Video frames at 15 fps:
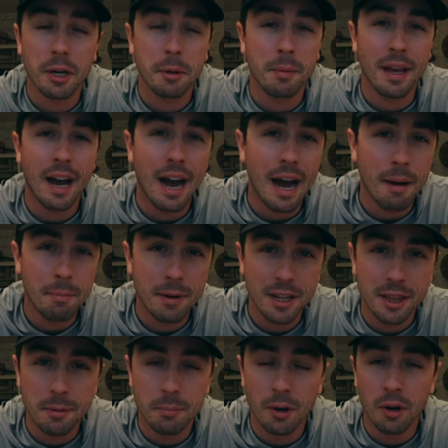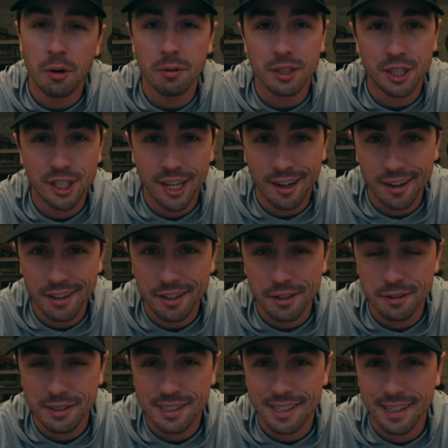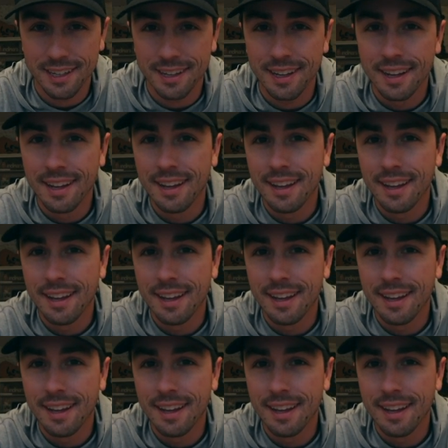gonna be hopping in the boat with Jarrid Houston,